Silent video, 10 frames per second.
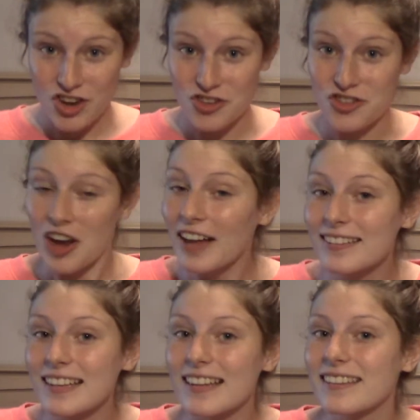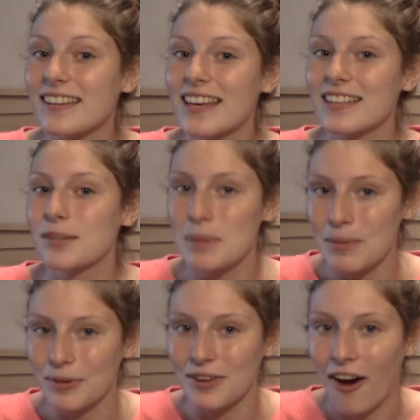just listening to
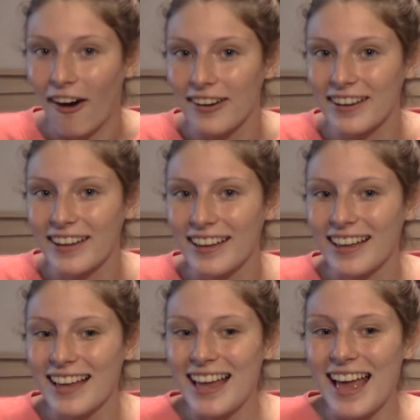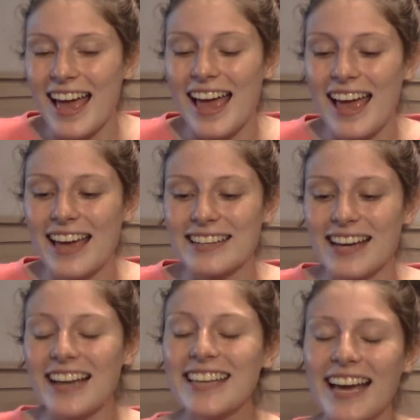people talk. And
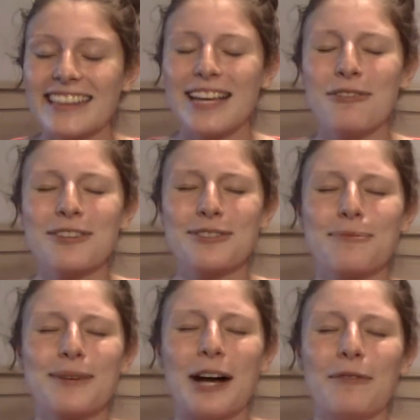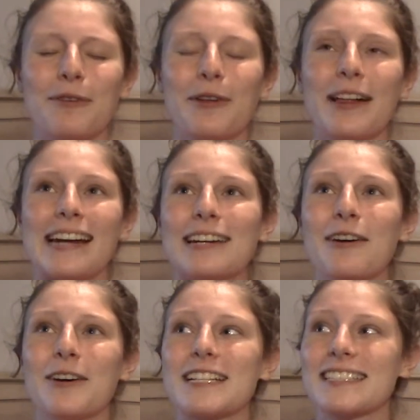again, they were super helpful, and I
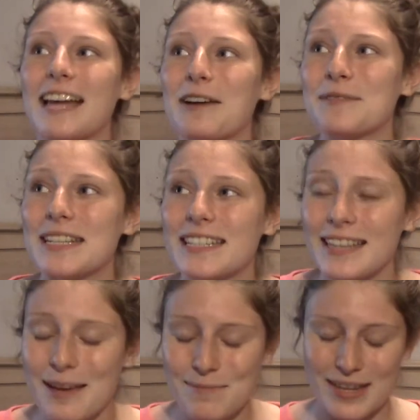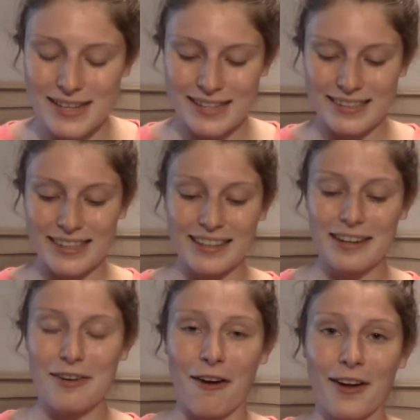don't want to sound mean to them because they
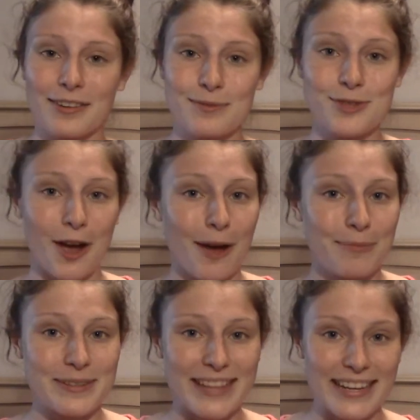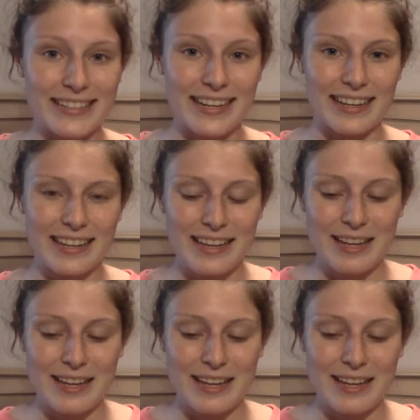did an awesome job presenting,